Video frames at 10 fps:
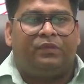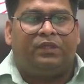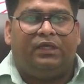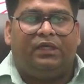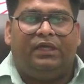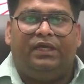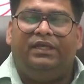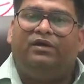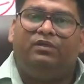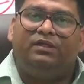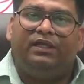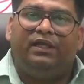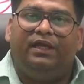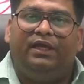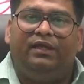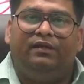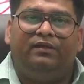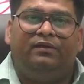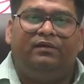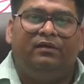any doubt till here?
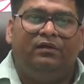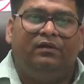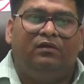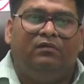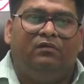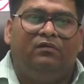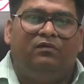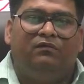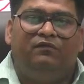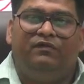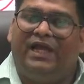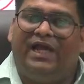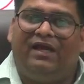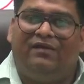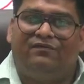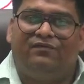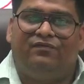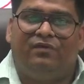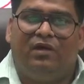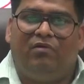We will have
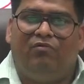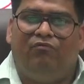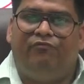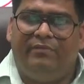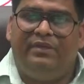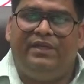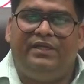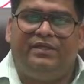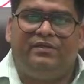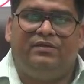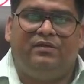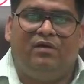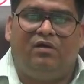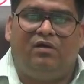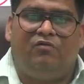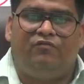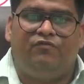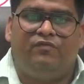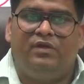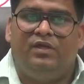1 minute of